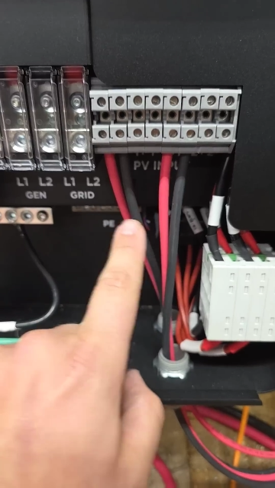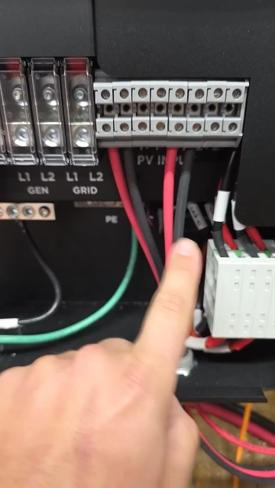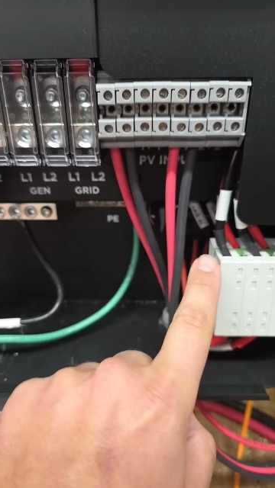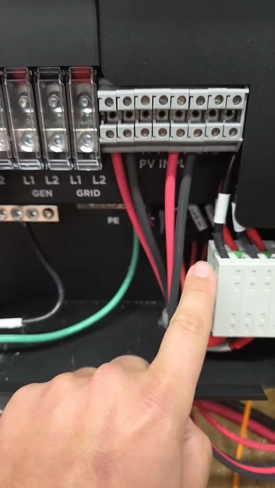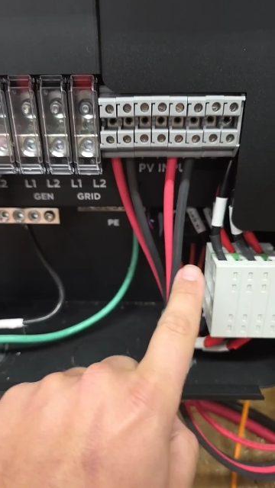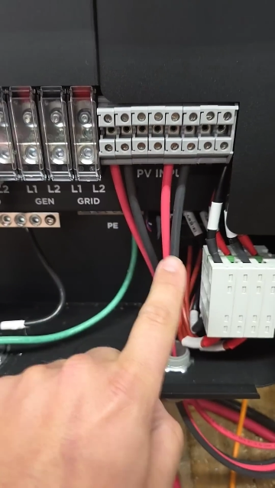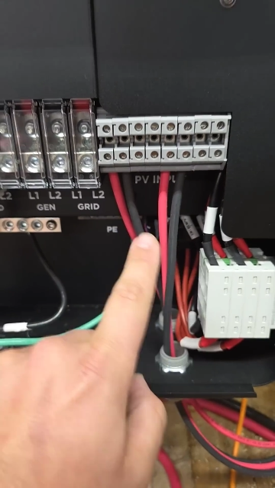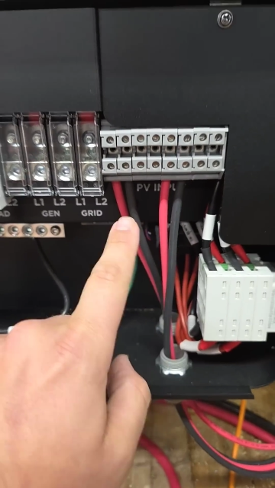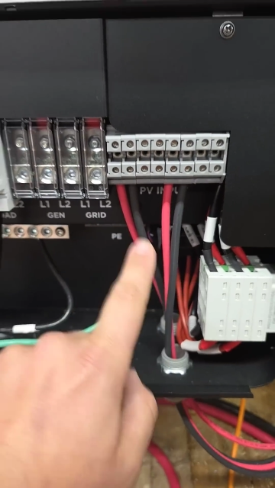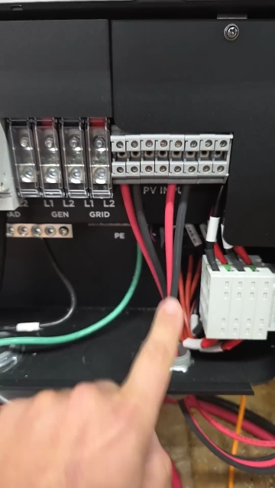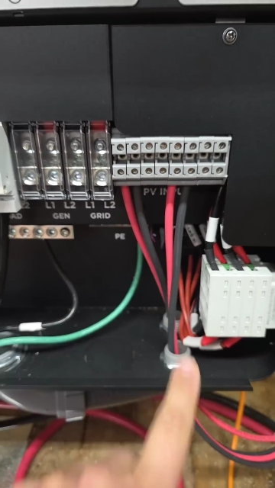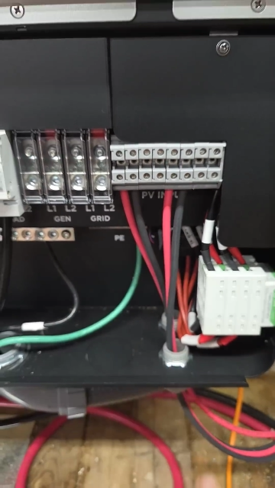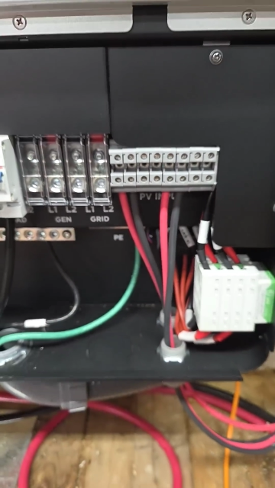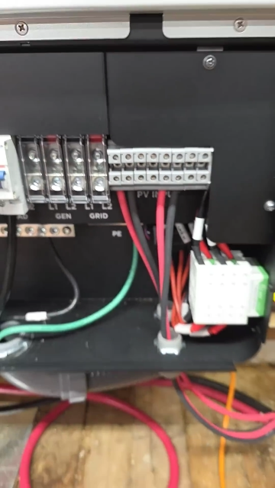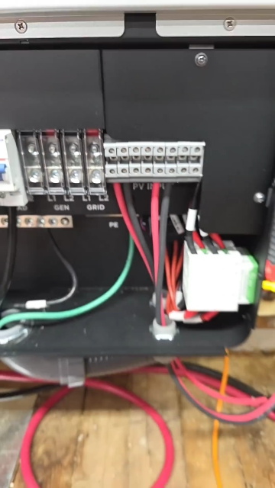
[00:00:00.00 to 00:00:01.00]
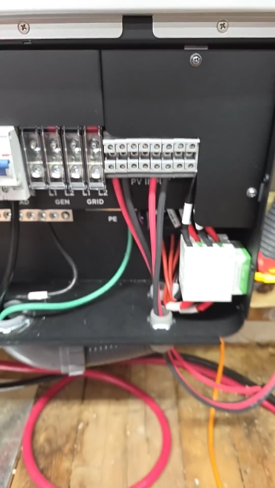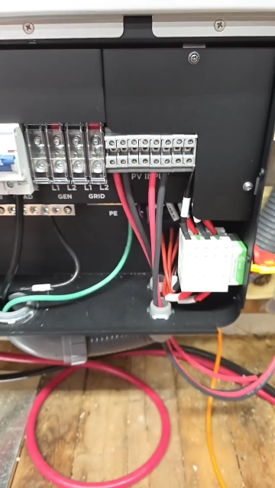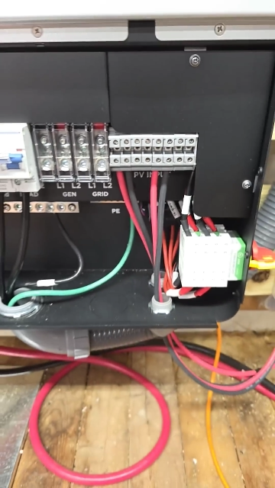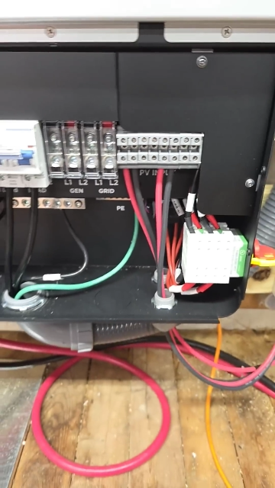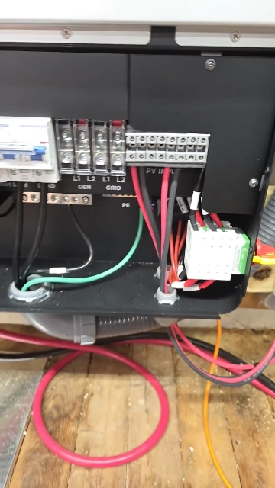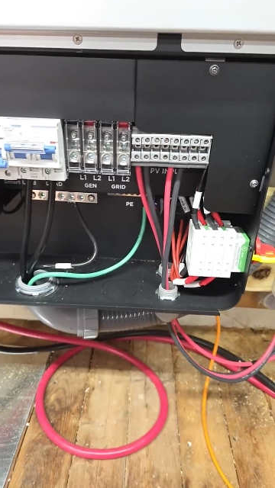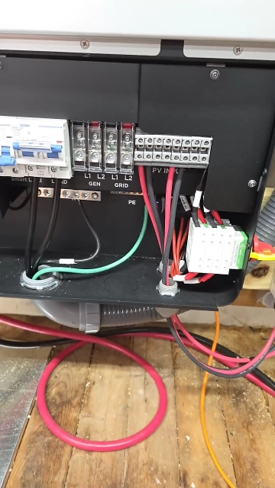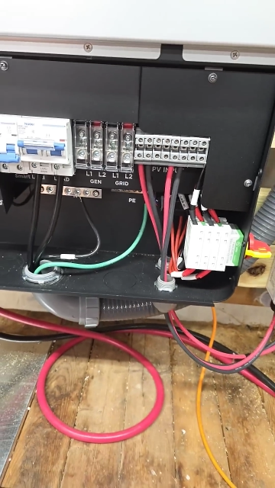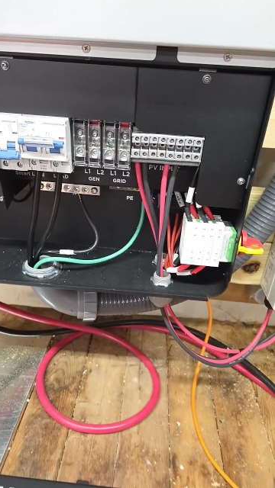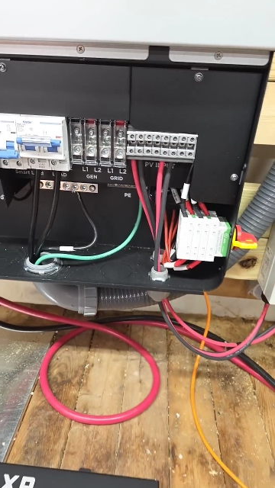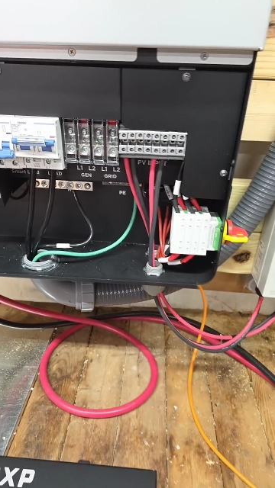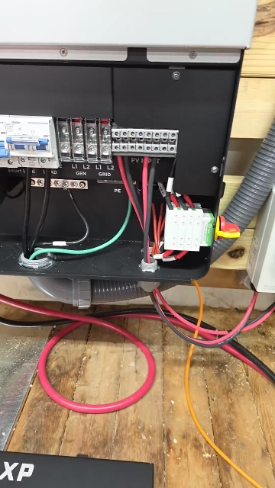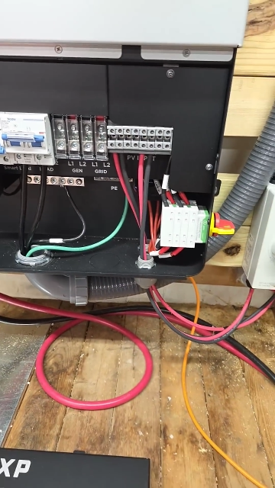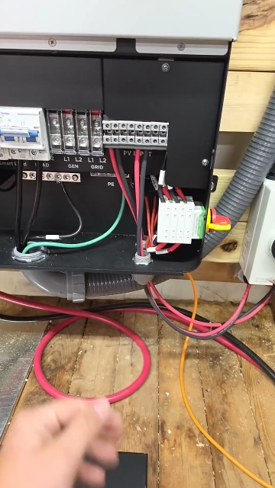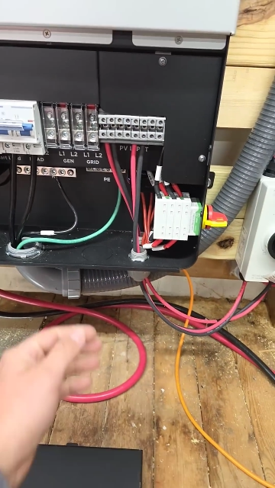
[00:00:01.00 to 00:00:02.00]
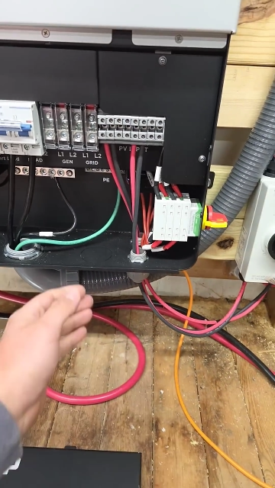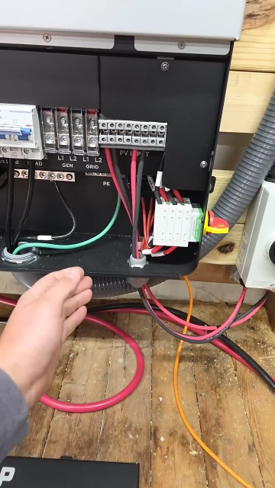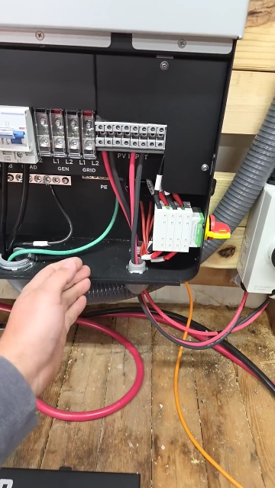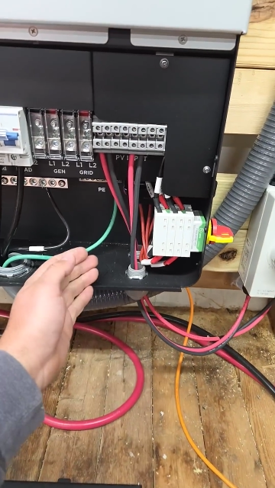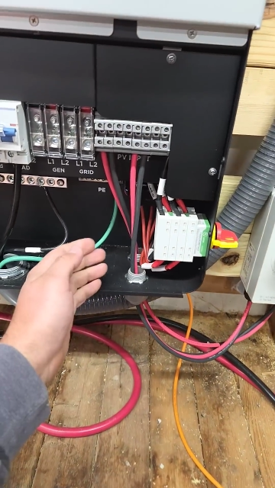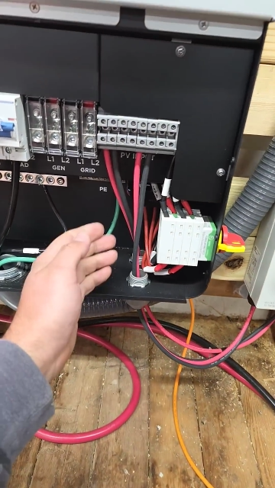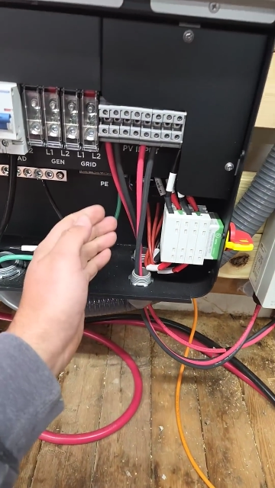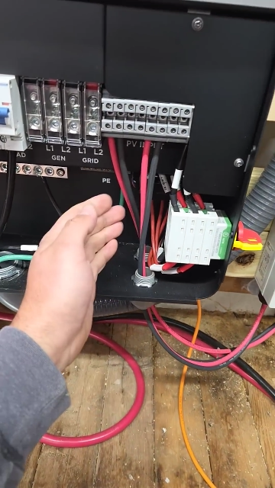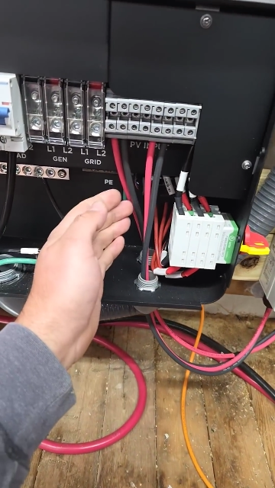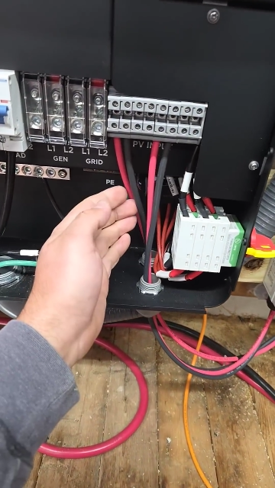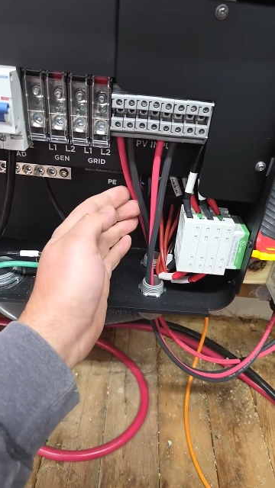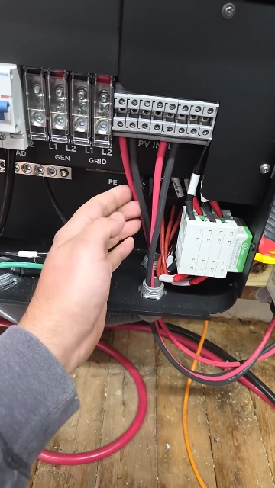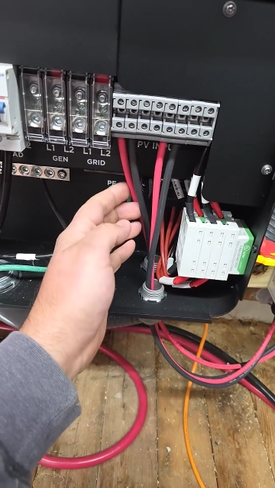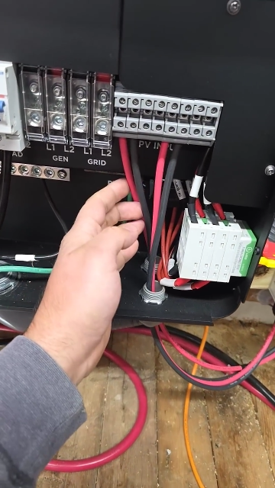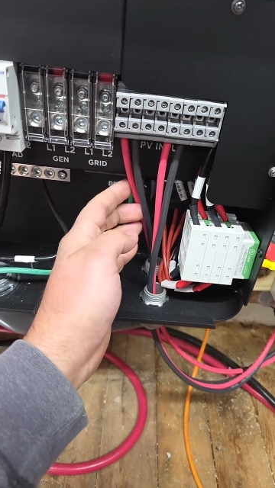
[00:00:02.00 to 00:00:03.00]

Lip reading: No face is visible, so there are no lips to read.